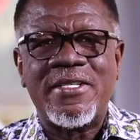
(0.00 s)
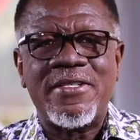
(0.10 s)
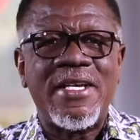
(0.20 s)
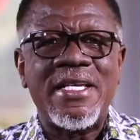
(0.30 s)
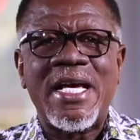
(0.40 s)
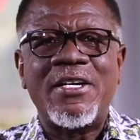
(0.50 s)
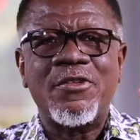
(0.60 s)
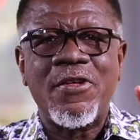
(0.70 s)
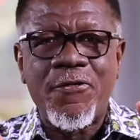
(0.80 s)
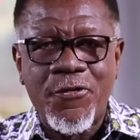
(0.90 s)
He says, I
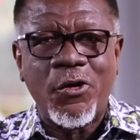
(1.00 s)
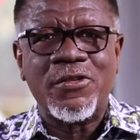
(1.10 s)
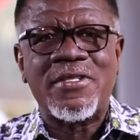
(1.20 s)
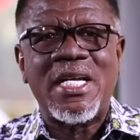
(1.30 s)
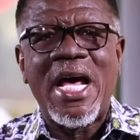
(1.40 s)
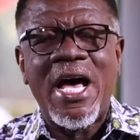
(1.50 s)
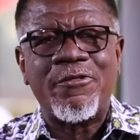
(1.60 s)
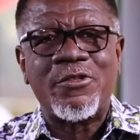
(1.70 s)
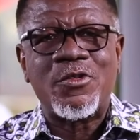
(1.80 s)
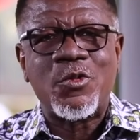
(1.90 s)
know the thoughts that I
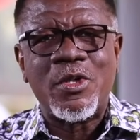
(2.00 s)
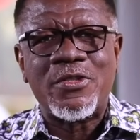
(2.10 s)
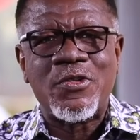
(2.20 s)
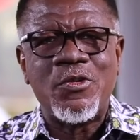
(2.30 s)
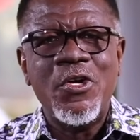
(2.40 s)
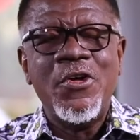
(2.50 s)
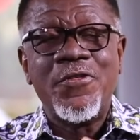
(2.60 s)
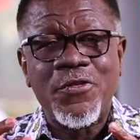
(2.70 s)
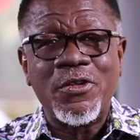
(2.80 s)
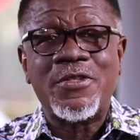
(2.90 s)
have towards you,
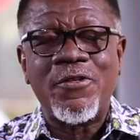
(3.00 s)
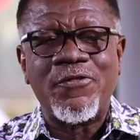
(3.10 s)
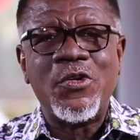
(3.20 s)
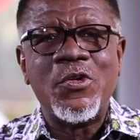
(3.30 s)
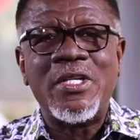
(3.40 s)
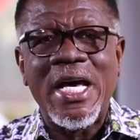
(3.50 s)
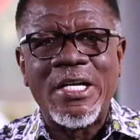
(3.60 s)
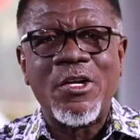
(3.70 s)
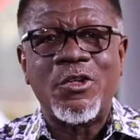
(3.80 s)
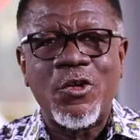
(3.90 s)
thoughts of good
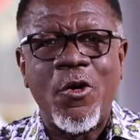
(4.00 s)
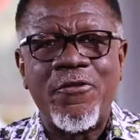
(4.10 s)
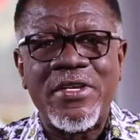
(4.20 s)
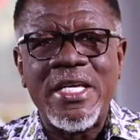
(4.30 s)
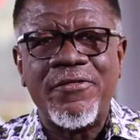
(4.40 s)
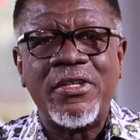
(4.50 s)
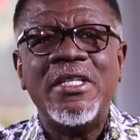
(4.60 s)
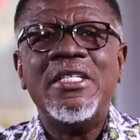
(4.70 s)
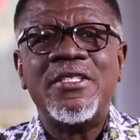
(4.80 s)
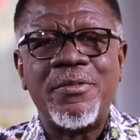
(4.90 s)
and not of
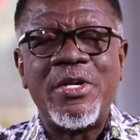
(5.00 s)
evil, to